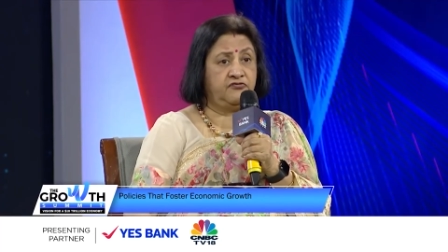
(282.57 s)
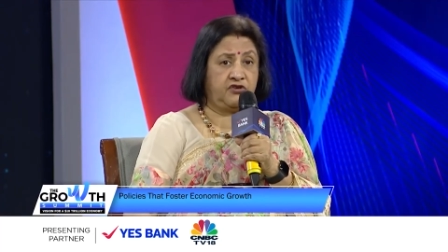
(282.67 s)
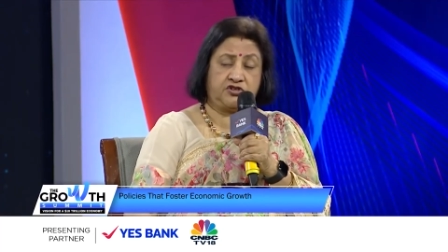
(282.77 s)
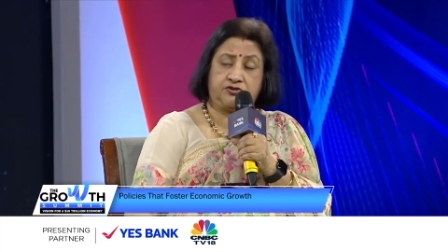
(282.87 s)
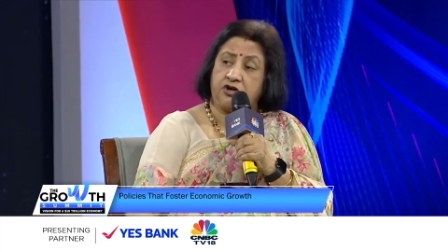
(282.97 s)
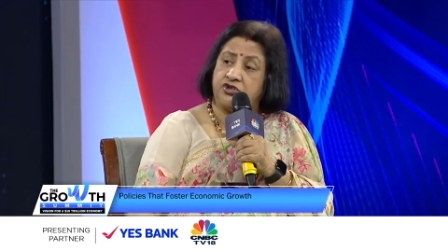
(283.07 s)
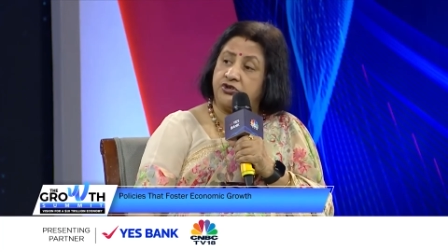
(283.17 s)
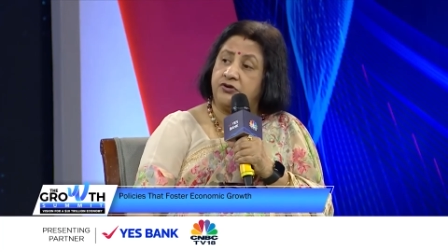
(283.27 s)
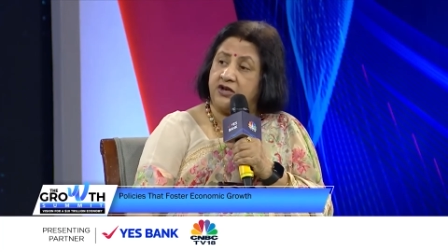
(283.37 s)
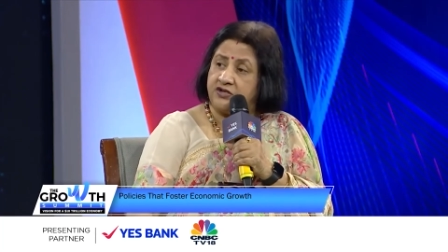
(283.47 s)

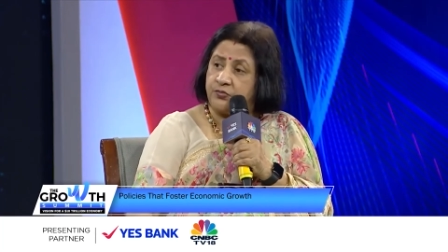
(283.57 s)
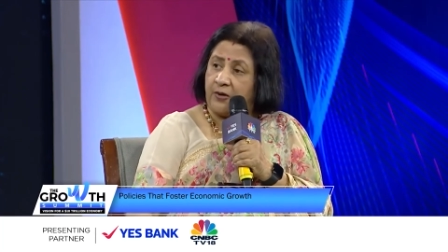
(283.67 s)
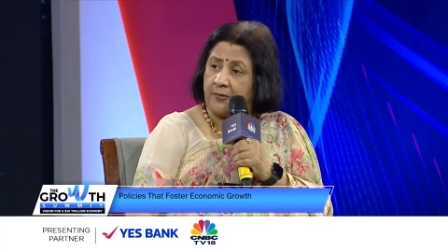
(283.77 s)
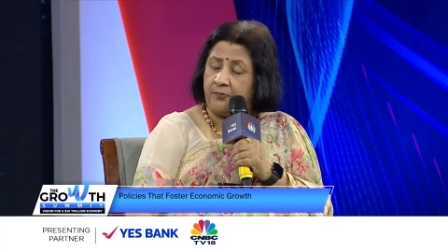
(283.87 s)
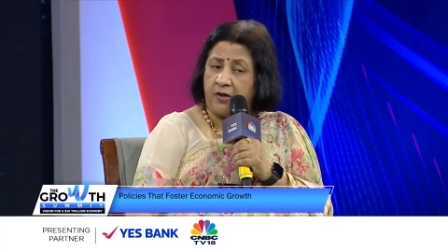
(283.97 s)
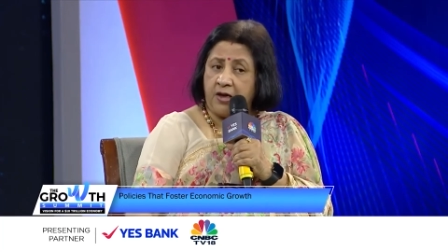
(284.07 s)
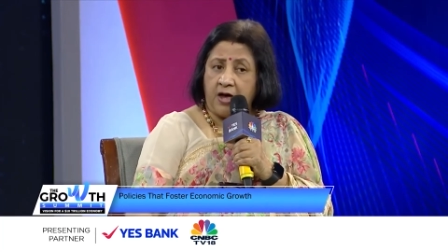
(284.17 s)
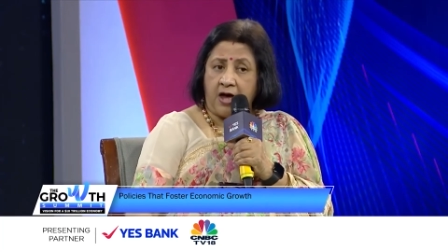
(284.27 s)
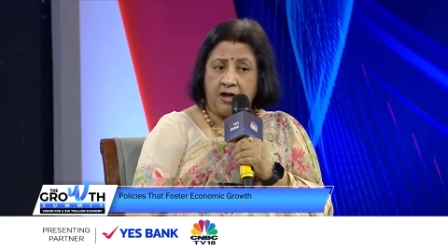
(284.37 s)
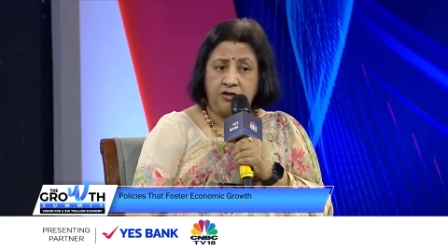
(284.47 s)
infrastructure as well.
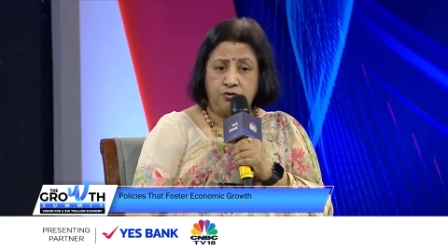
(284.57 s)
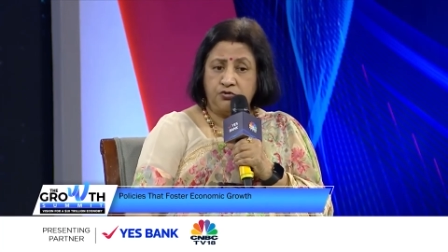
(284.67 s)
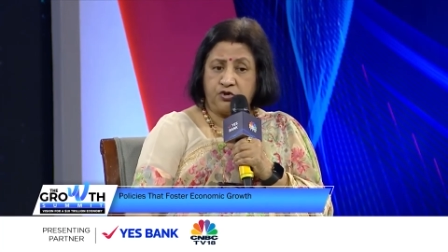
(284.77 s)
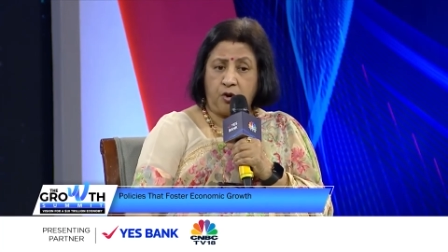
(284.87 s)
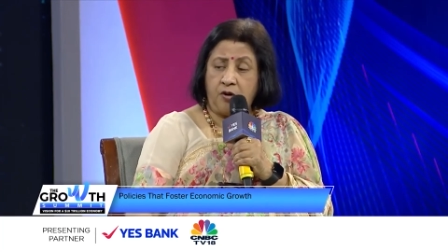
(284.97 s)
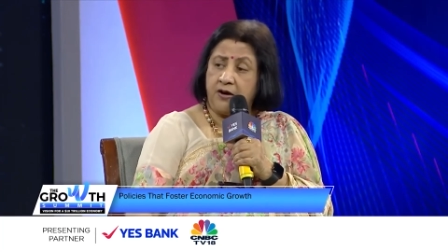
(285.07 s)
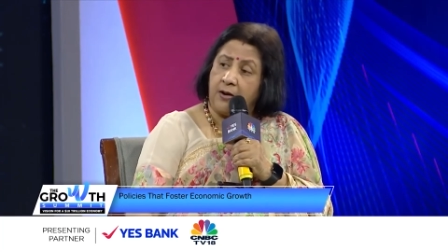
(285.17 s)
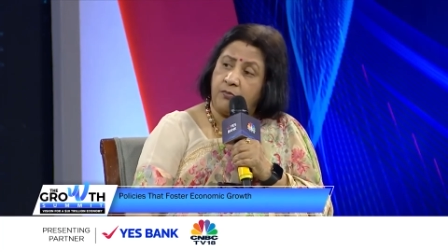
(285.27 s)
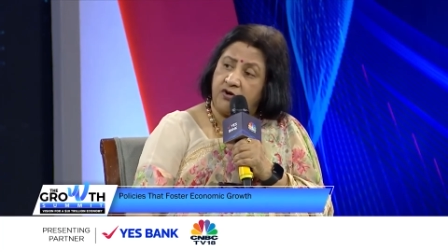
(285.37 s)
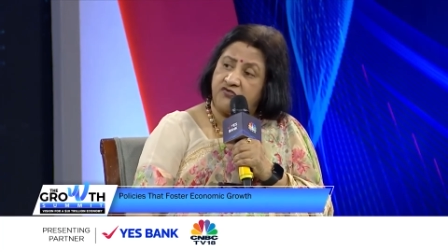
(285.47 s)
And you saw a
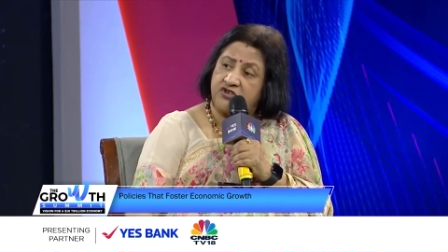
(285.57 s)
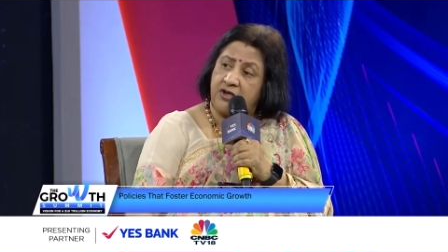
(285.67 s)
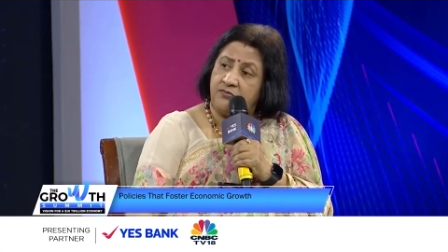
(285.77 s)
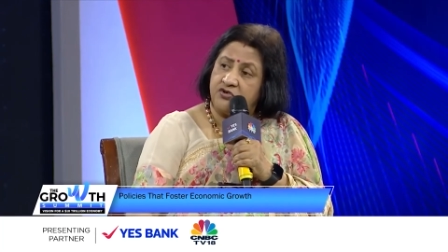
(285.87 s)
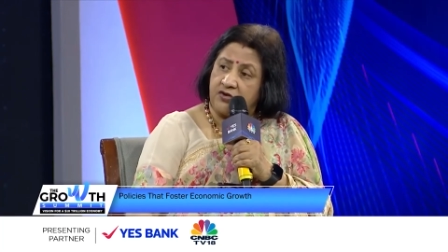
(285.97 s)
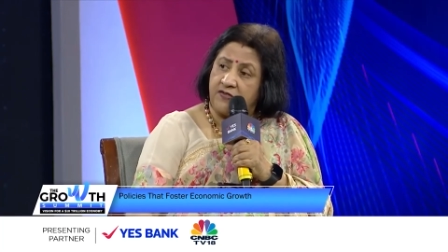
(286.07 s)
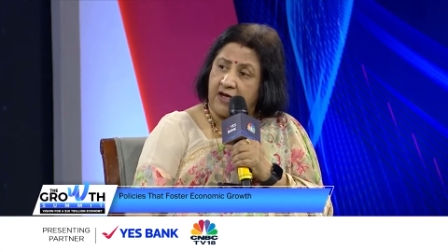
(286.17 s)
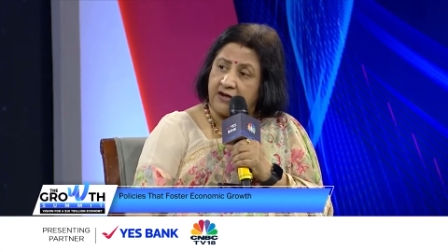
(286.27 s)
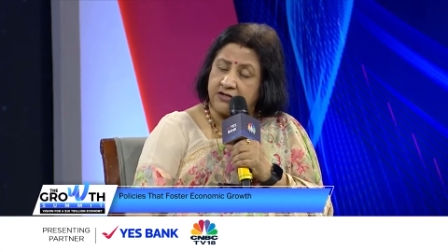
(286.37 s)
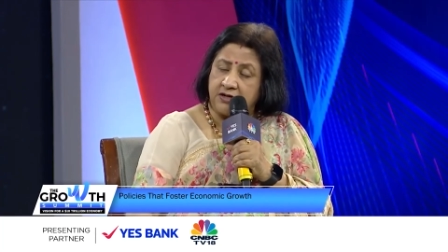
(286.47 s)
number of schemes
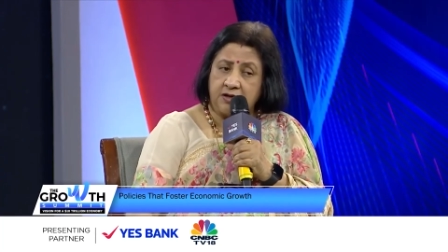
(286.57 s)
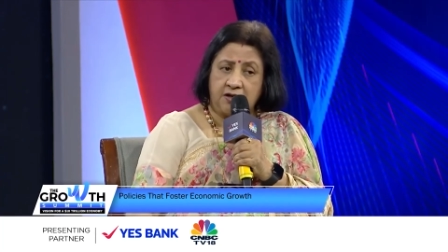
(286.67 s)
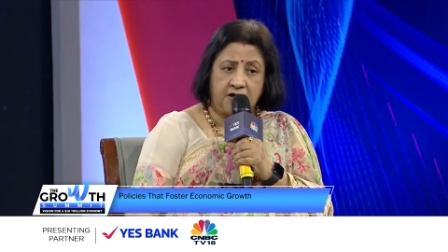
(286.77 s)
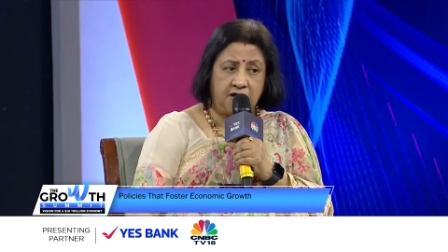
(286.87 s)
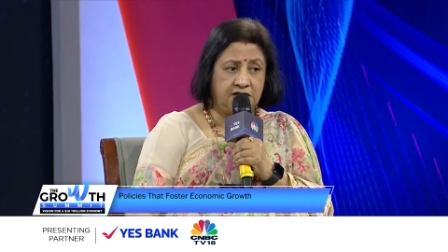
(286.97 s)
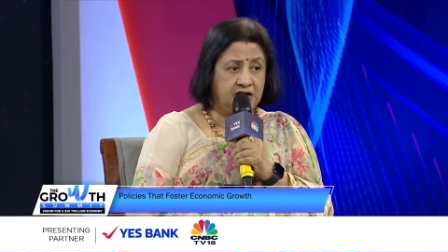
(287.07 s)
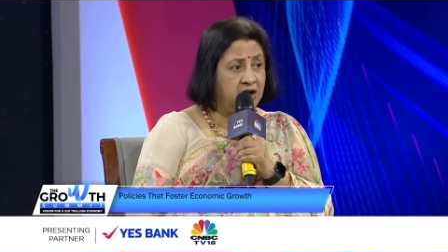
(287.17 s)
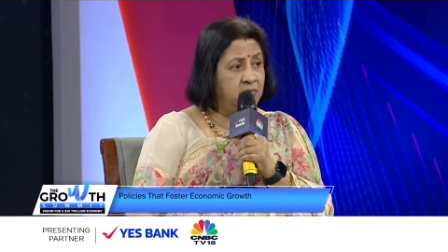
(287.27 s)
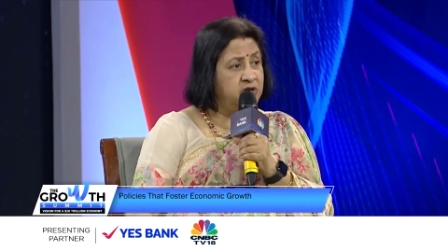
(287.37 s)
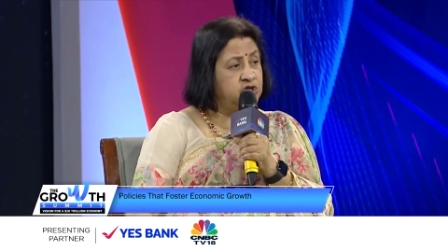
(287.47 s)
on that. The
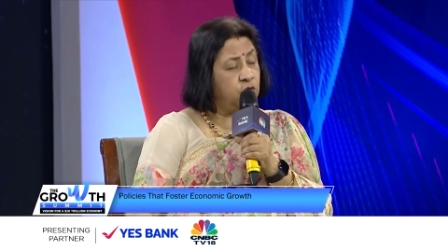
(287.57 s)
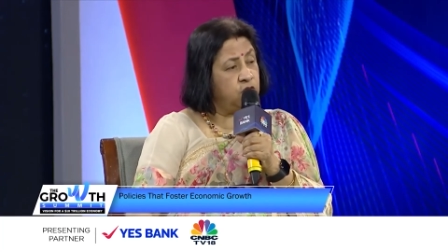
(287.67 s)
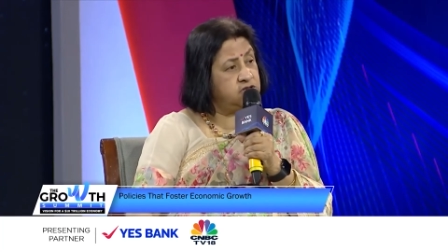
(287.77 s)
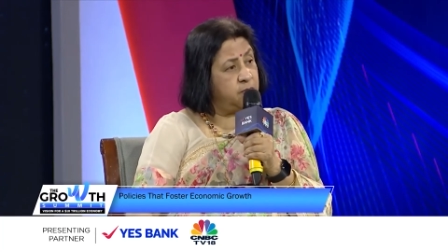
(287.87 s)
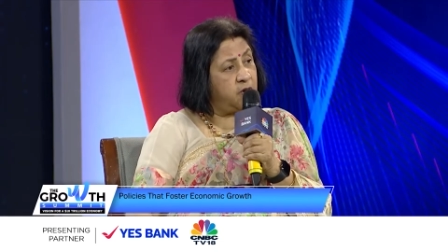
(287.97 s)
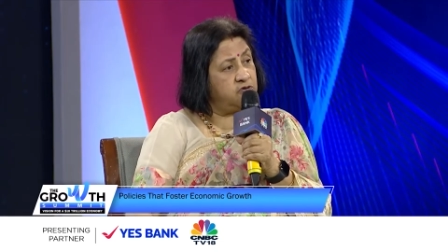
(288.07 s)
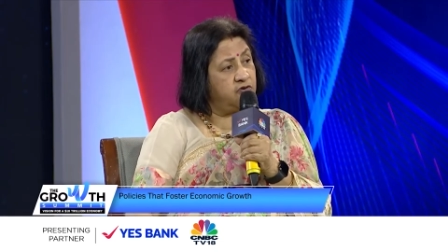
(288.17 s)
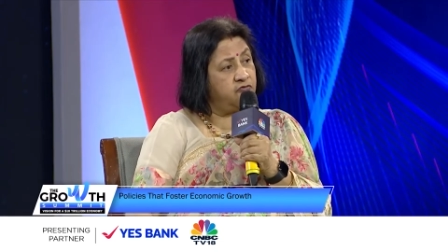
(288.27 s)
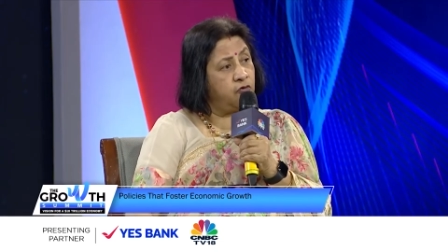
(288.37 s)
government talked about the